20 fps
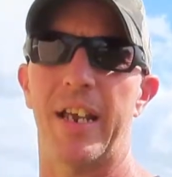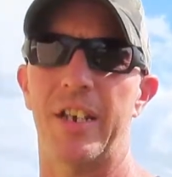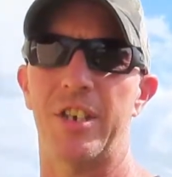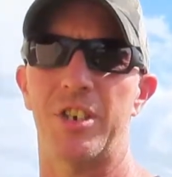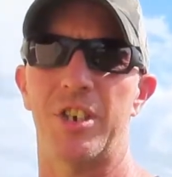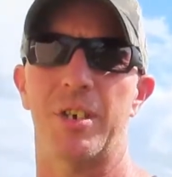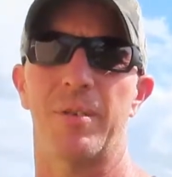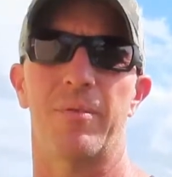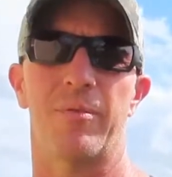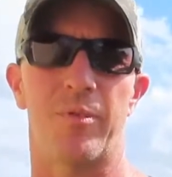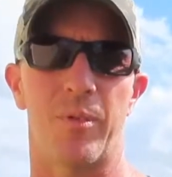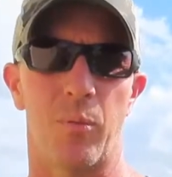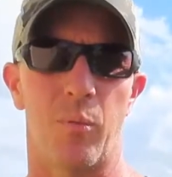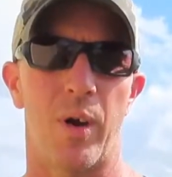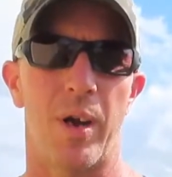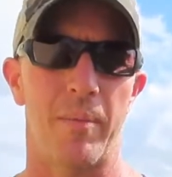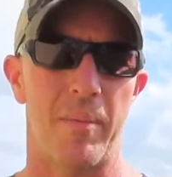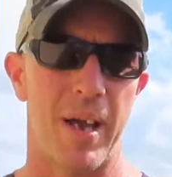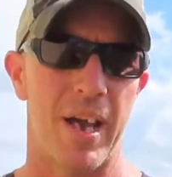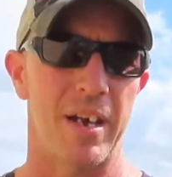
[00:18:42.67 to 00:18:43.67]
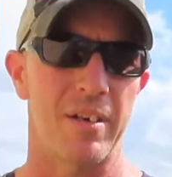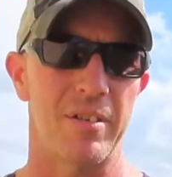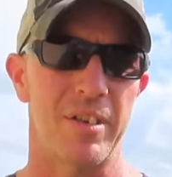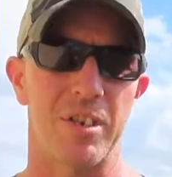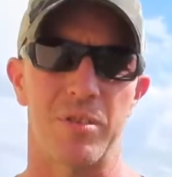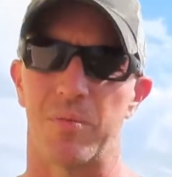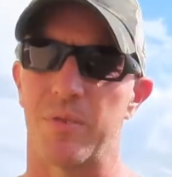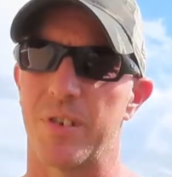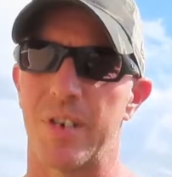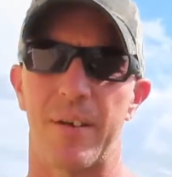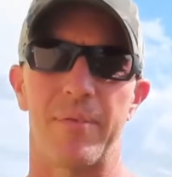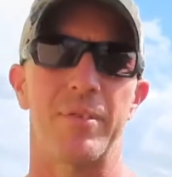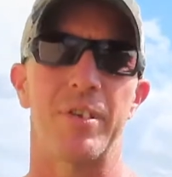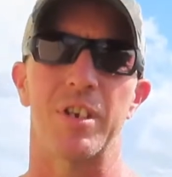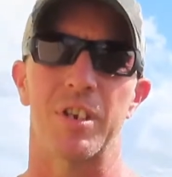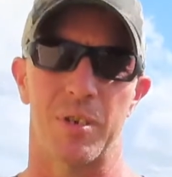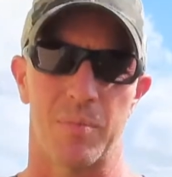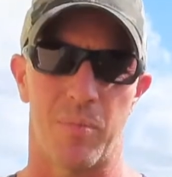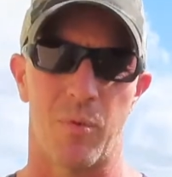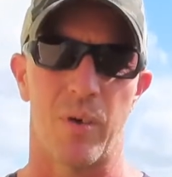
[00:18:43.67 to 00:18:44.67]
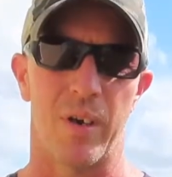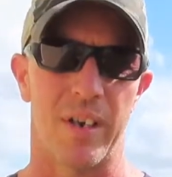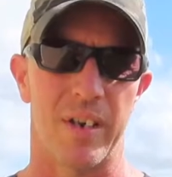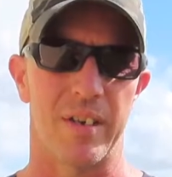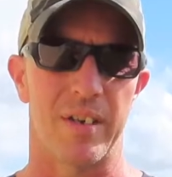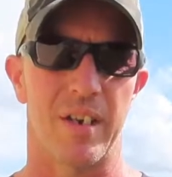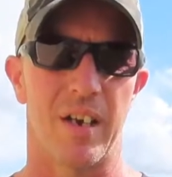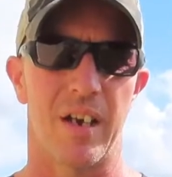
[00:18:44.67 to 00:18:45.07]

AGM from wet batteries was ever disappointed.